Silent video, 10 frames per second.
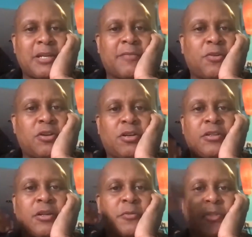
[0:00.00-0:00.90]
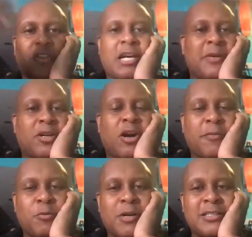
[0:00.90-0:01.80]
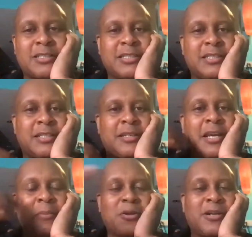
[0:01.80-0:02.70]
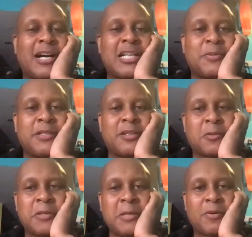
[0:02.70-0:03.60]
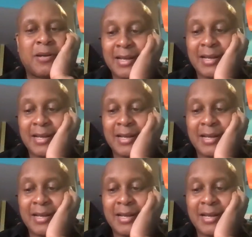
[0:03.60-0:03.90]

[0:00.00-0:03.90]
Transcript: And I've heard, described about Harvey Weinstein and Bill Cosby and other people.